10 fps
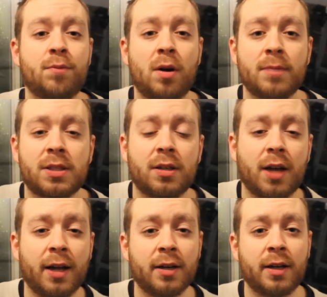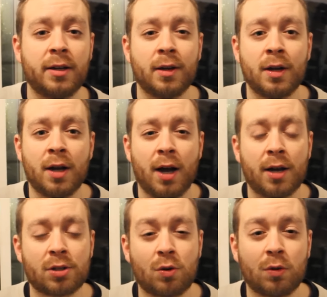promising lately.
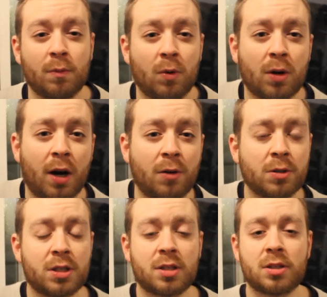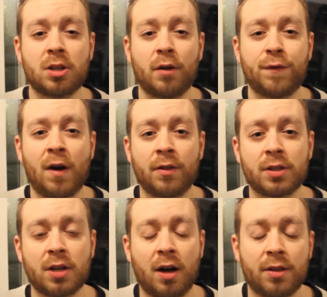Scored more goals so far at
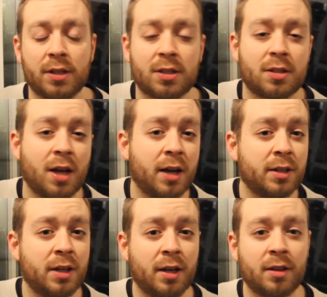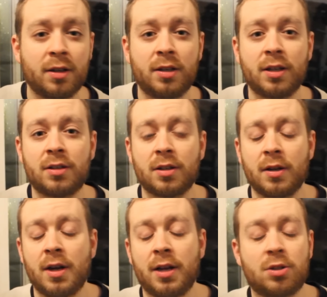the start of this year than he did.
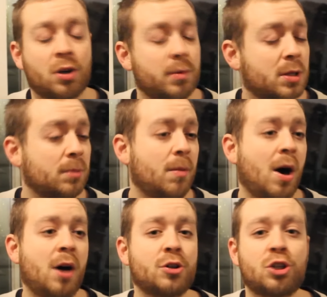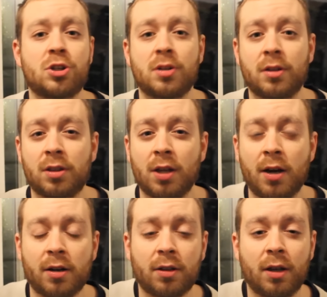It took him till March the
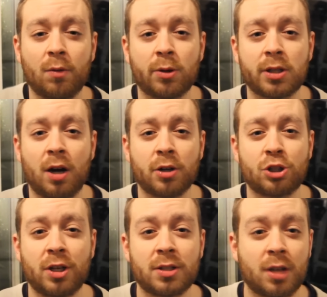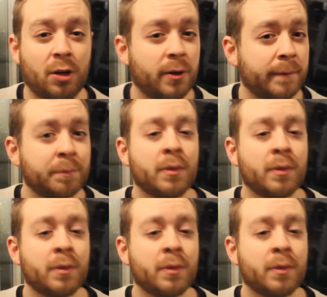3rd, I think it was, last year. So